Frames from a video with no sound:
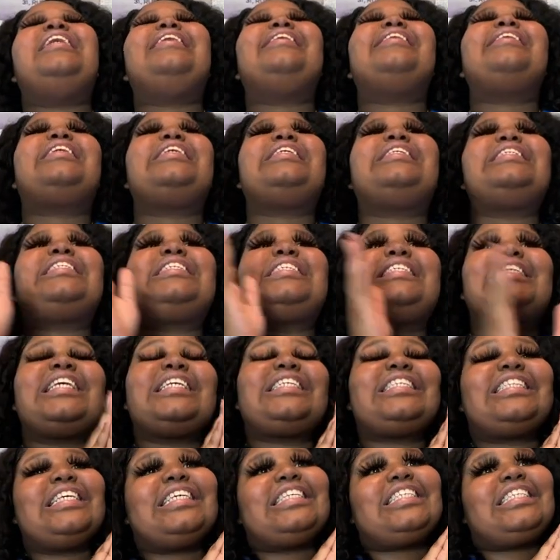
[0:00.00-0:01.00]

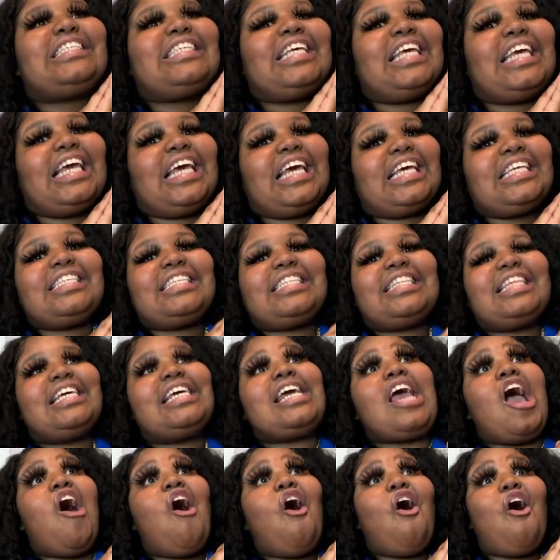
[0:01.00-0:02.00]
Consistency is
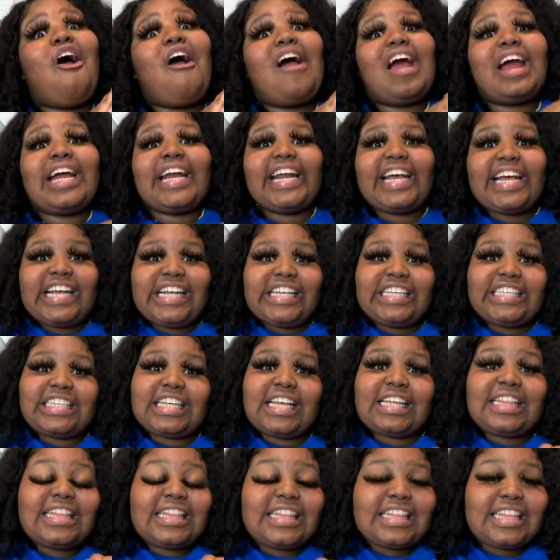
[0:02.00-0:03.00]
the hardest
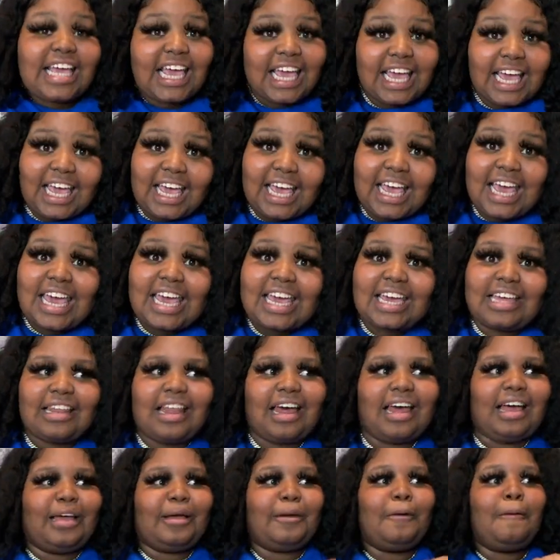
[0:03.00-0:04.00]
thing.
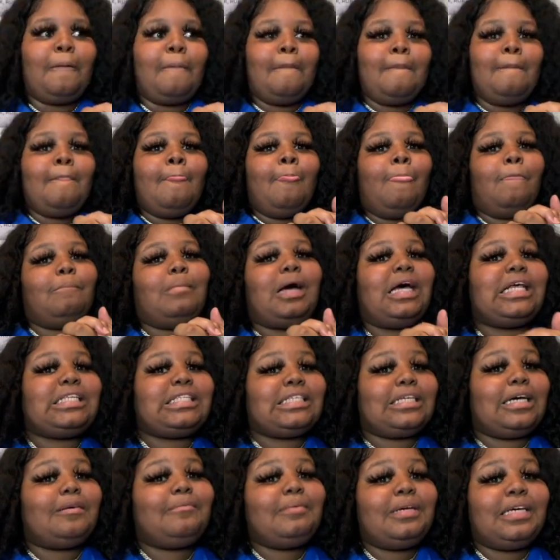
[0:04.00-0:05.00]
Like, my
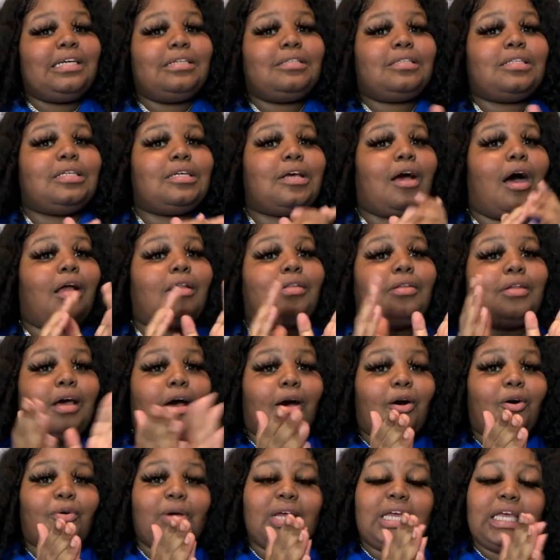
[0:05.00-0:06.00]
subbies, y'all
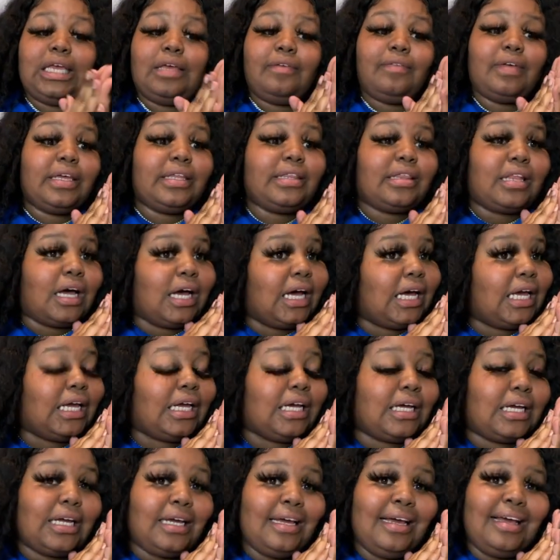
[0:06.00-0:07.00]
know, even like
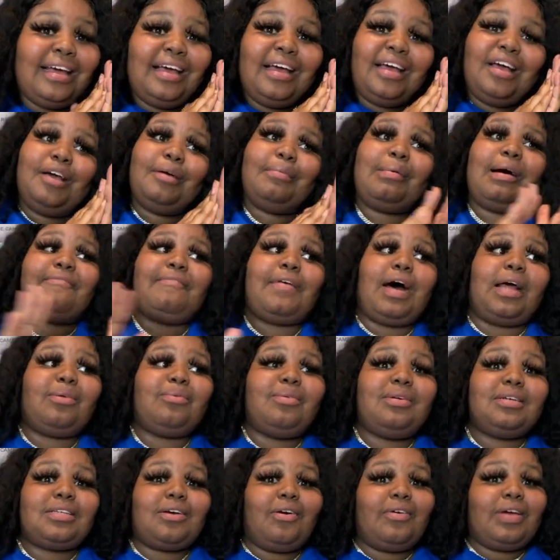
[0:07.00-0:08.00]
my
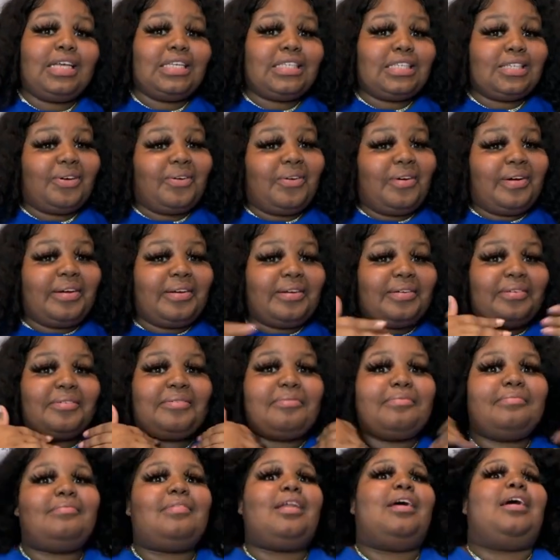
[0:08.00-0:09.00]
followers on
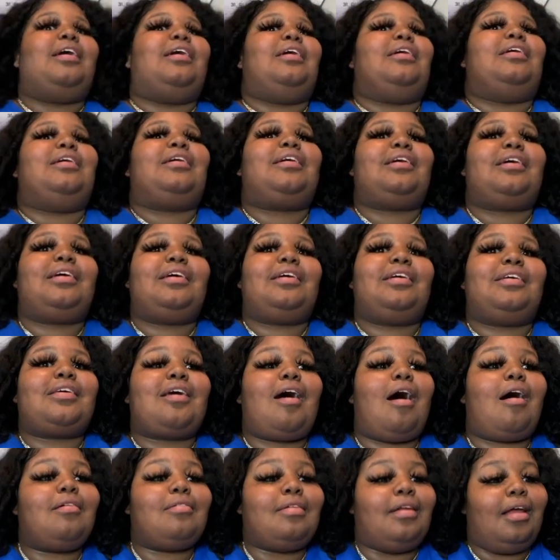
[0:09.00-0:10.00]
Instagram, like,
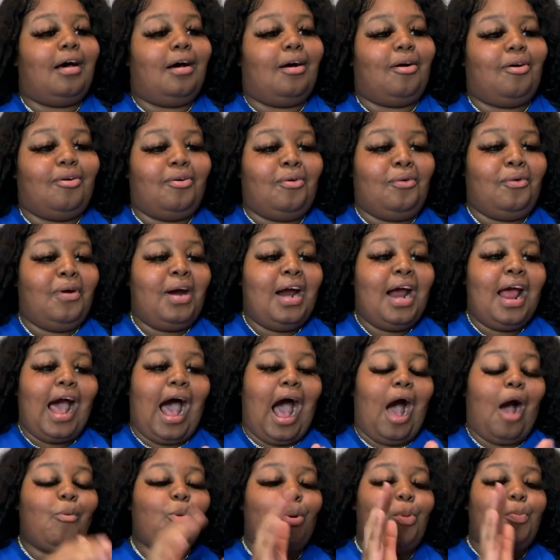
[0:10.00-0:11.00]
y'all know,
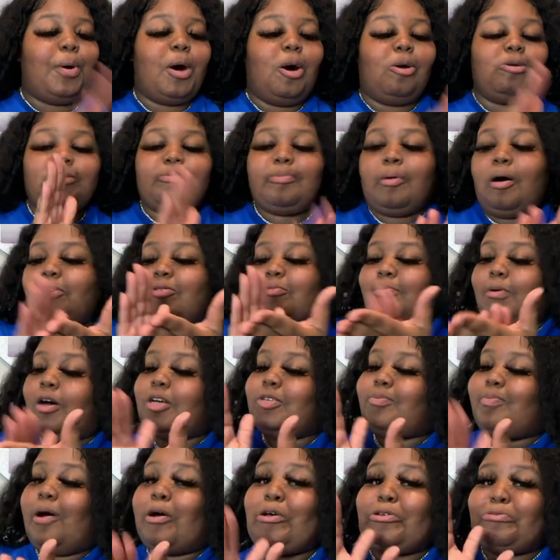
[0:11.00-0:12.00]
I will post, post,
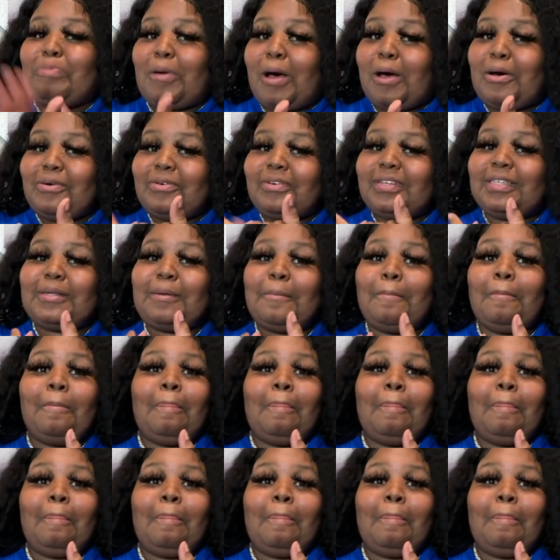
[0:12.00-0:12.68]
post, post, post.